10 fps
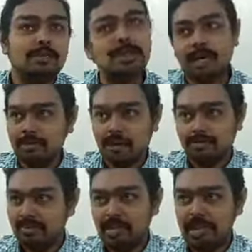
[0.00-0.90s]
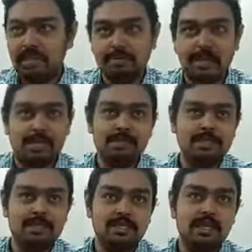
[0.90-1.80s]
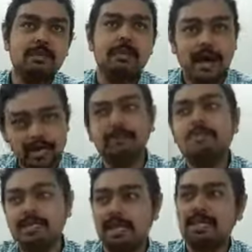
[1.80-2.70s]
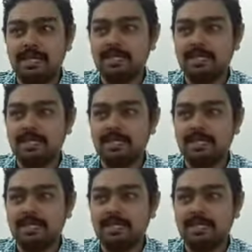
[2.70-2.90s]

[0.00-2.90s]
But I am not failed my IPCC, my attempt is like